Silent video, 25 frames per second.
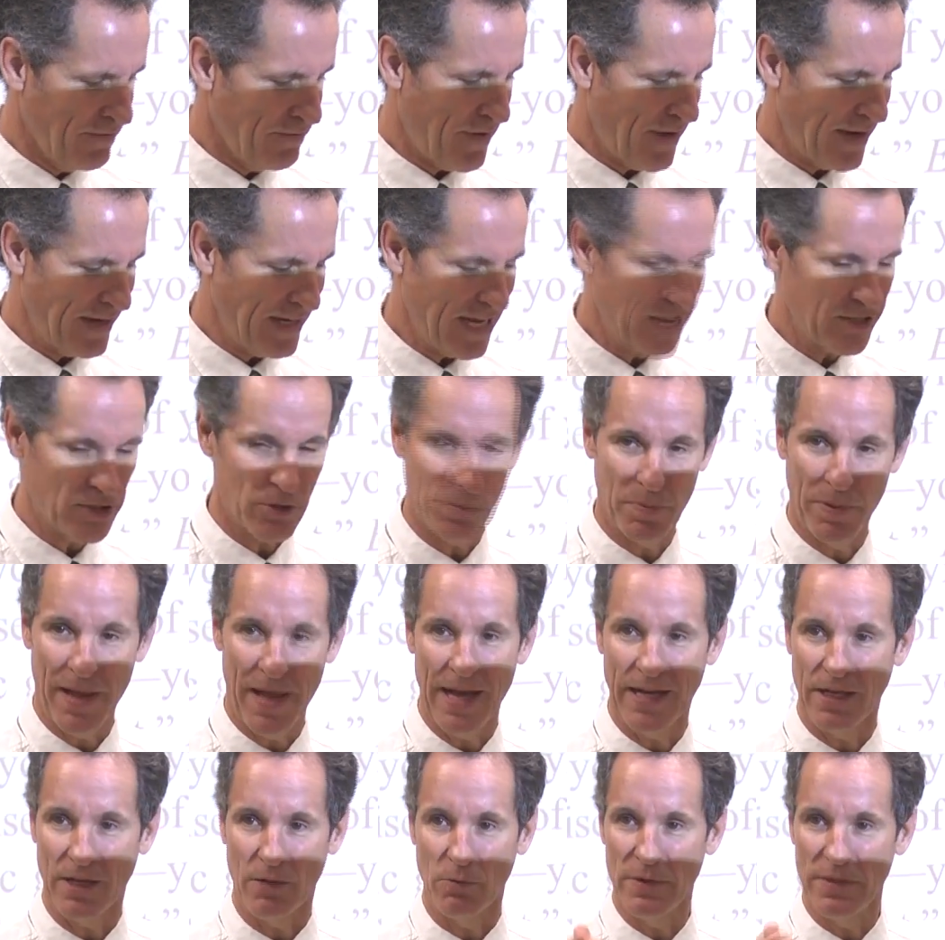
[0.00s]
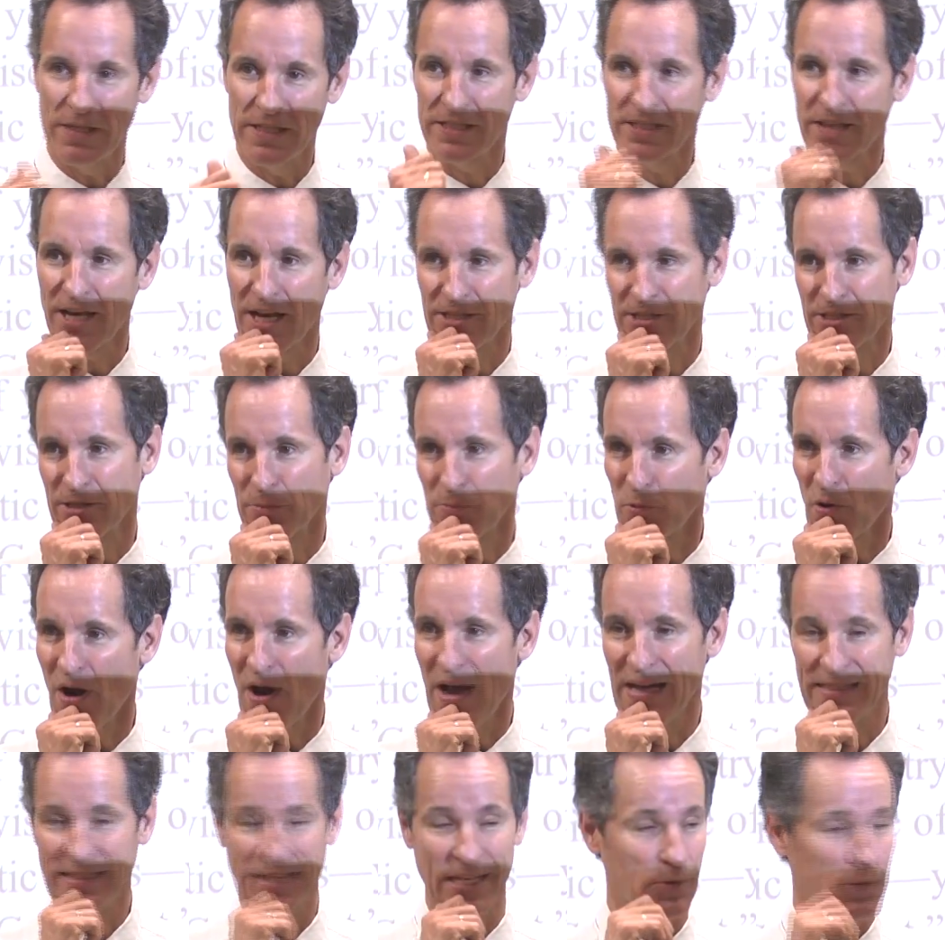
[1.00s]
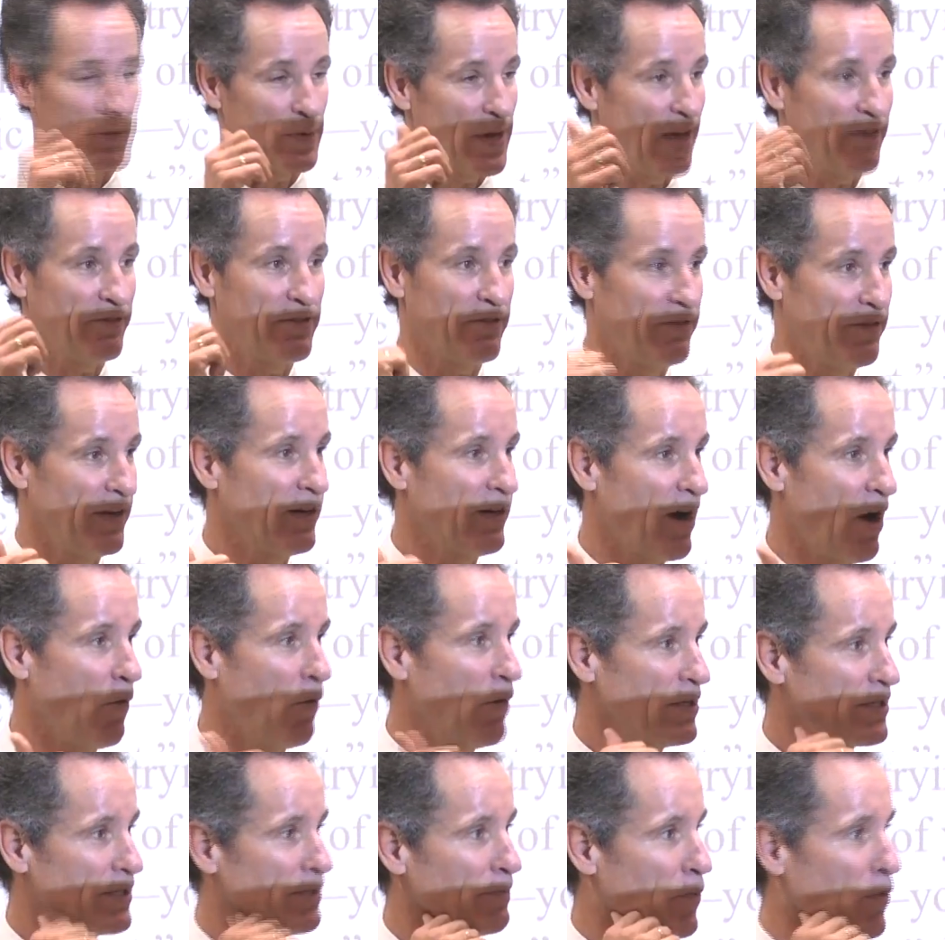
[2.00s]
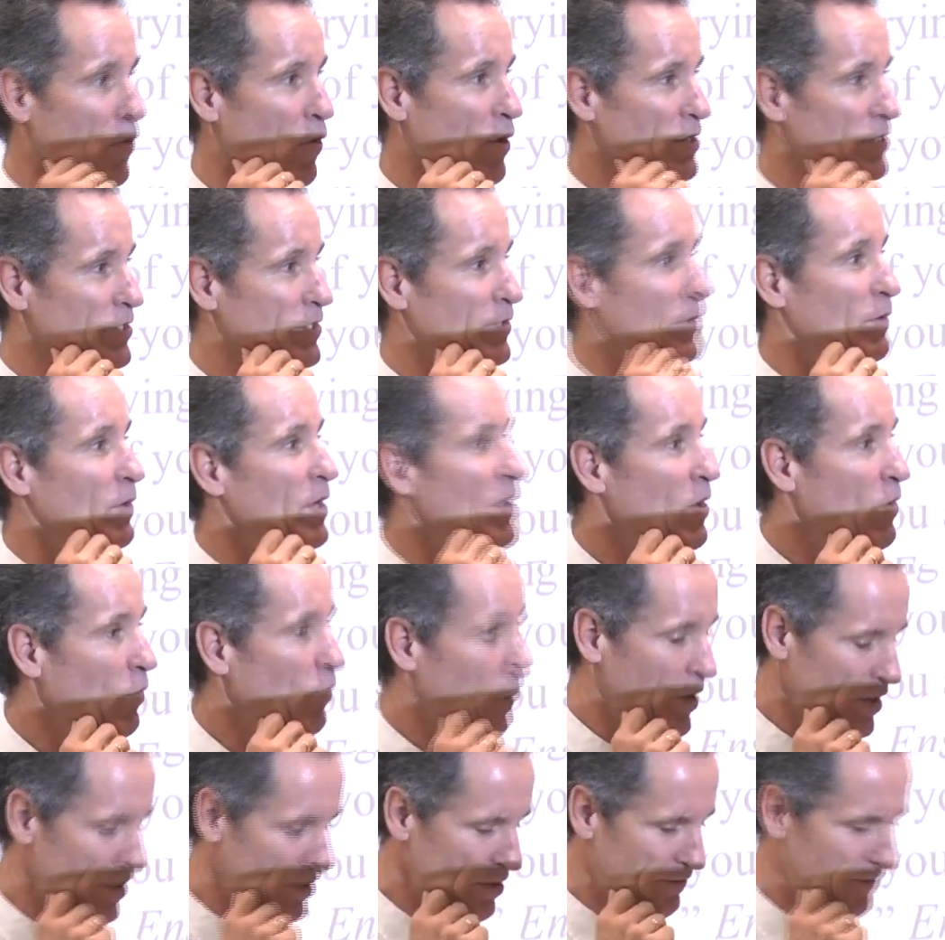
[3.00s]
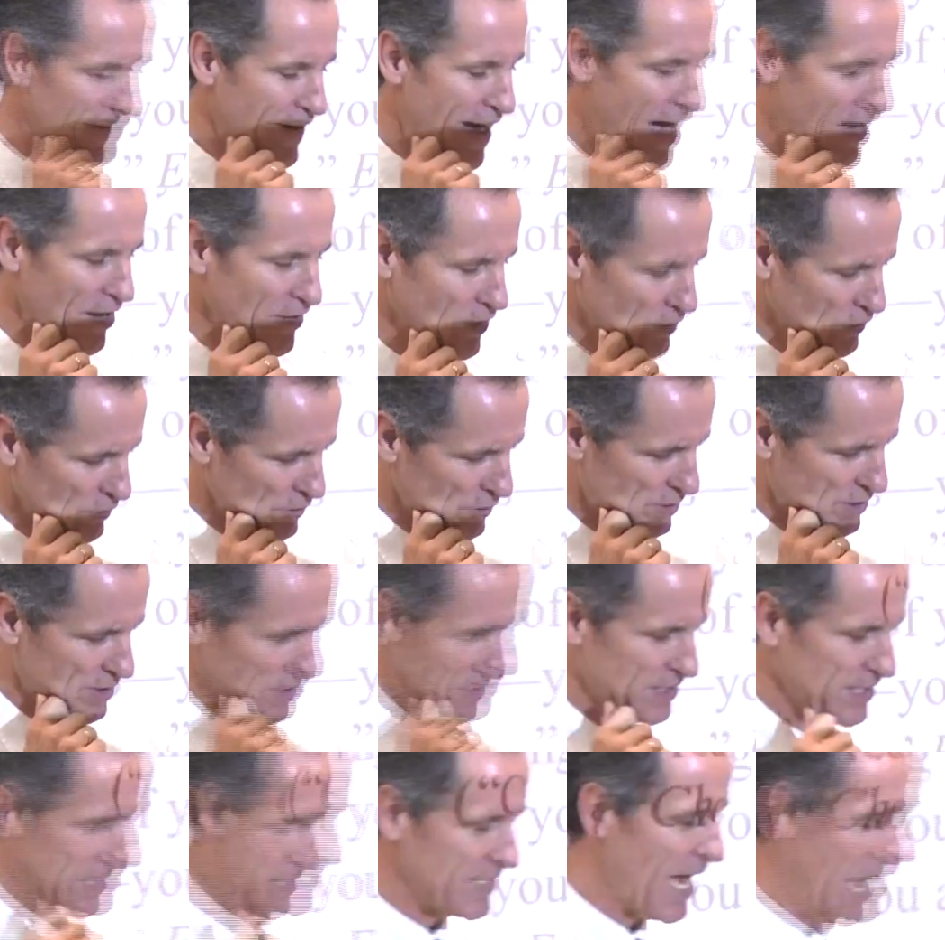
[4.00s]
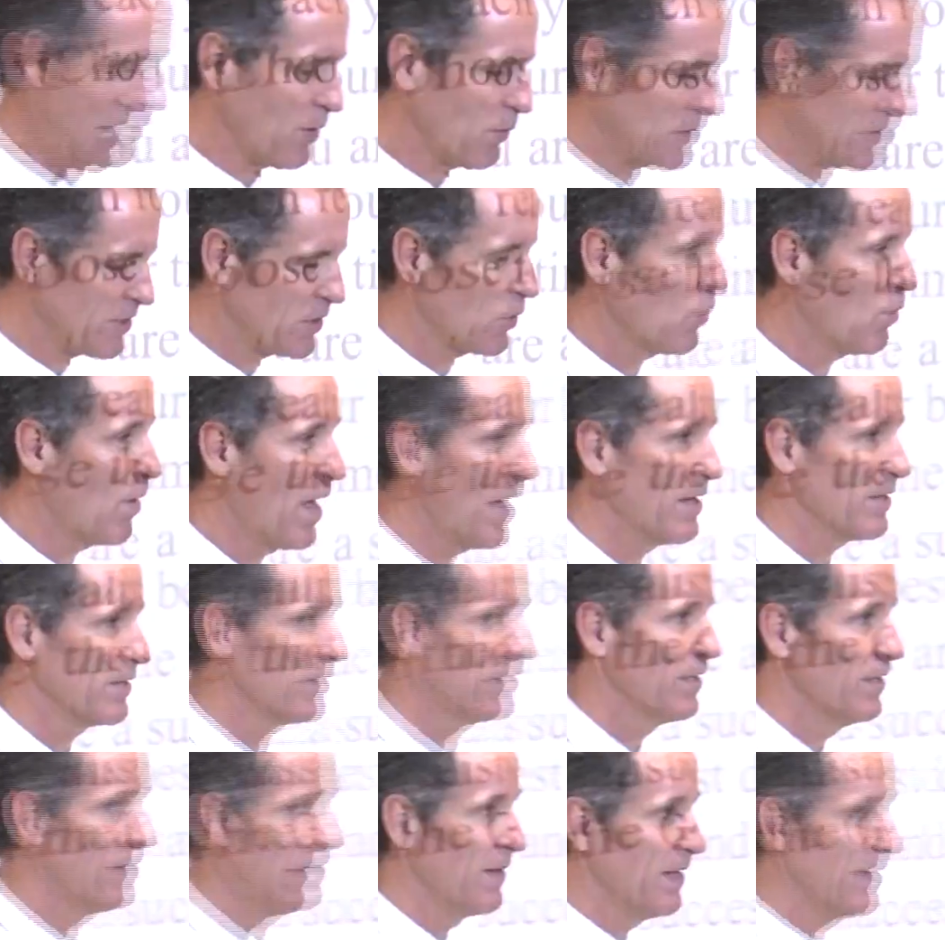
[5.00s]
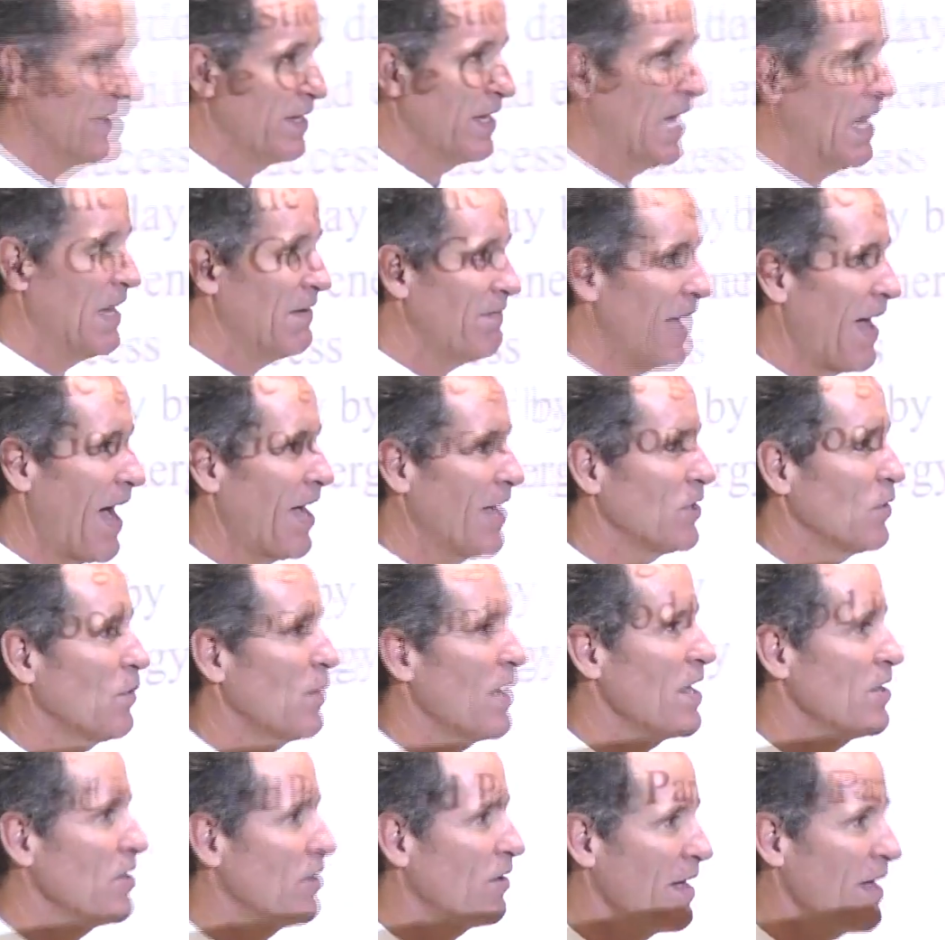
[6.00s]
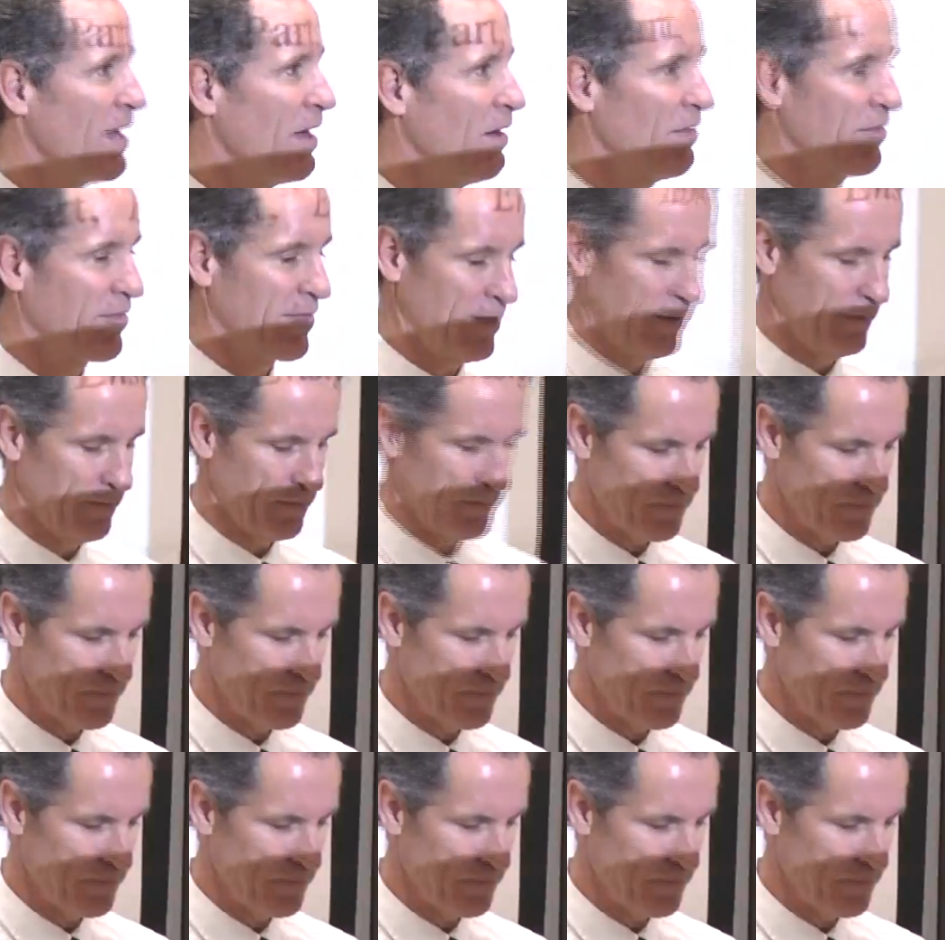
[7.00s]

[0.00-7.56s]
financial planning. We discussed the process. We have to figure out what's important to you. What are your values? Decide what you want. Evaluate your health.